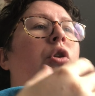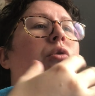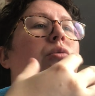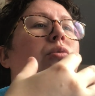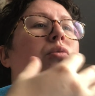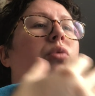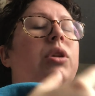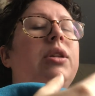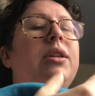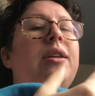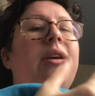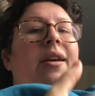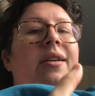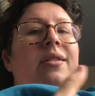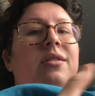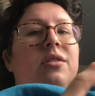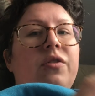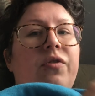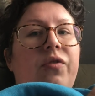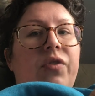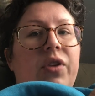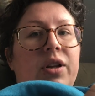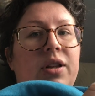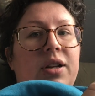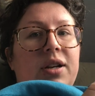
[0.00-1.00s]
relate to
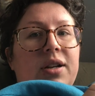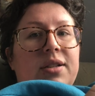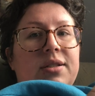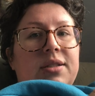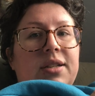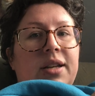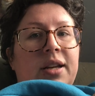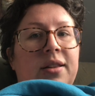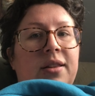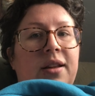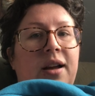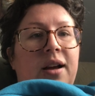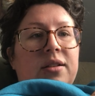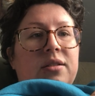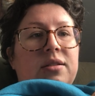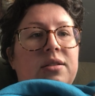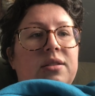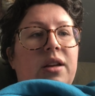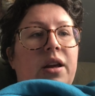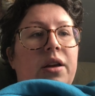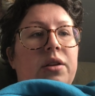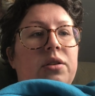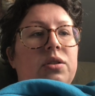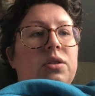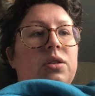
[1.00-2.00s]
Felix in that
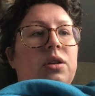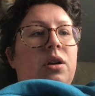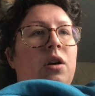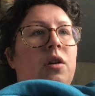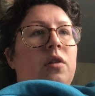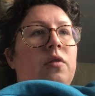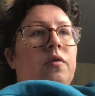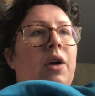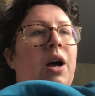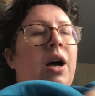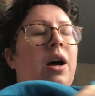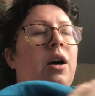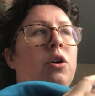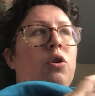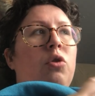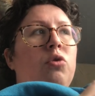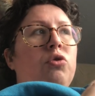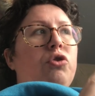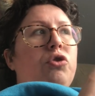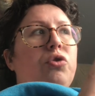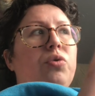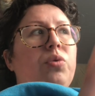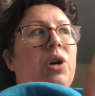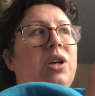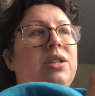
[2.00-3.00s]
sense of, I don't
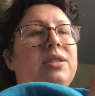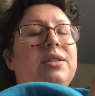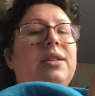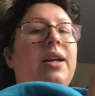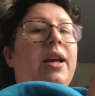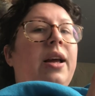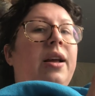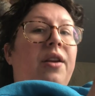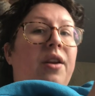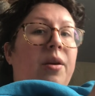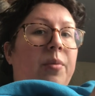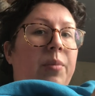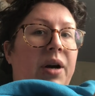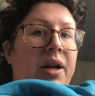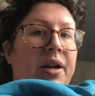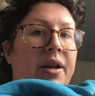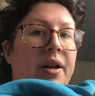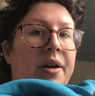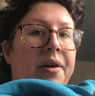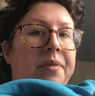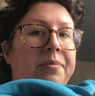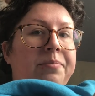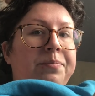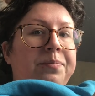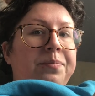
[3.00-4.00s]
trust
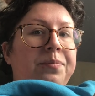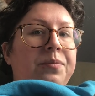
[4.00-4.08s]
anybody.